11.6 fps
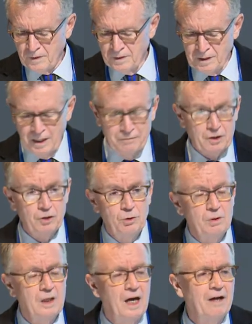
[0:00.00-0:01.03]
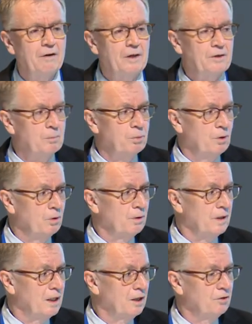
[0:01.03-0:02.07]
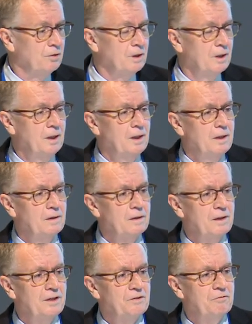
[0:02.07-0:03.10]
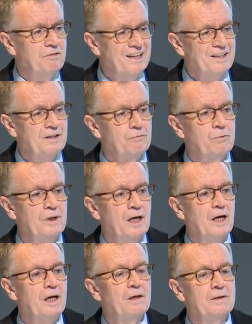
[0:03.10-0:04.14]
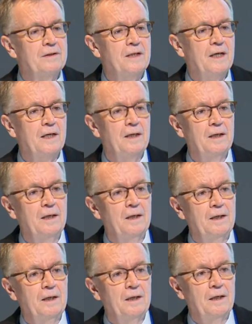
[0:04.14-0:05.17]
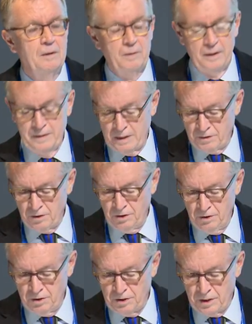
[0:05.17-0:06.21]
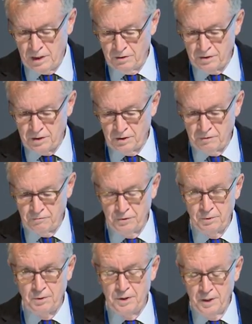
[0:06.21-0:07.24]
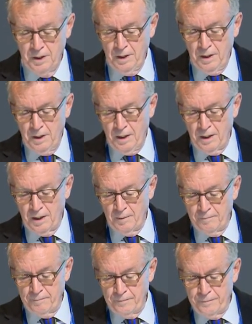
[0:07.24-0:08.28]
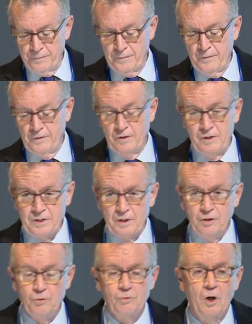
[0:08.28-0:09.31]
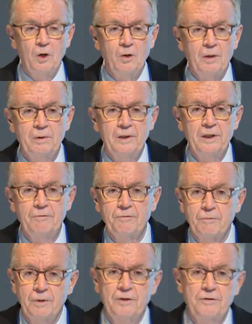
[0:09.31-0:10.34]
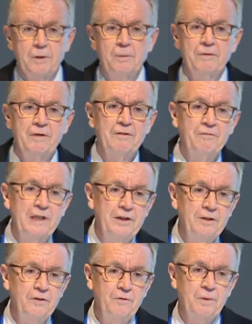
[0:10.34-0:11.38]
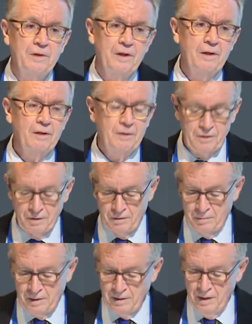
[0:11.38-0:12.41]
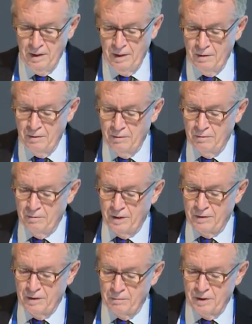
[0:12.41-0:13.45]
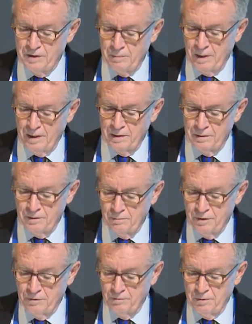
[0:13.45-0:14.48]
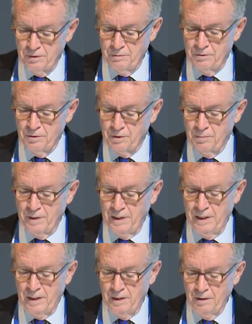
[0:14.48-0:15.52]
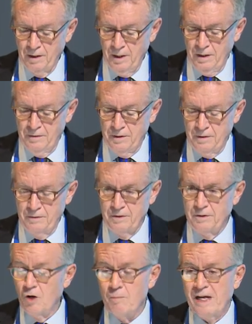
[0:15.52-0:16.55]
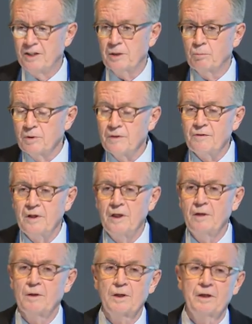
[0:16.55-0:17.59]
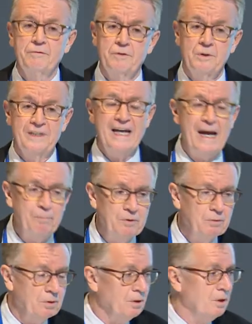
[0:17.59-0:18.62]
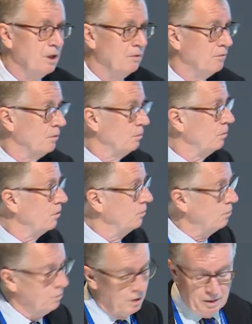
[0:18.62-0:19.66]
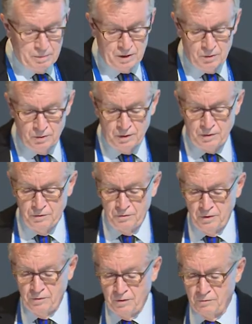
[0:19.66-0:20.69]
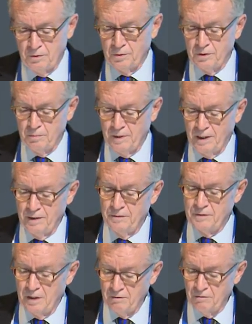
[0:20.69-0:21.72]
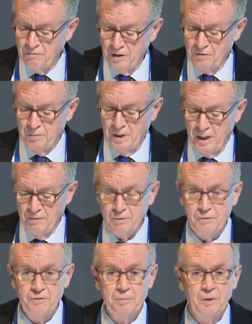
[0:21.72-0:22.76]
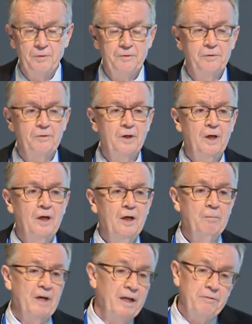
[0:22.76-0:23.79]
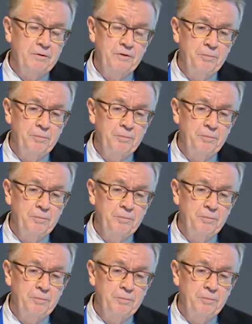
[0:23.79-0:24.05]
It's kind of a cruel irony. The poorer the country, the less effective we are today. And that's a huge challenge going forward. There is a new role, I believe, for redistributive interventions, but they've got to be, I think, much smarter than the ones we talk about now. There are no magic bullets here. We're going to have to adapt. We're going to have to worry about all the concerns I've talked about, incentive effects, behavioral responses. Behavioral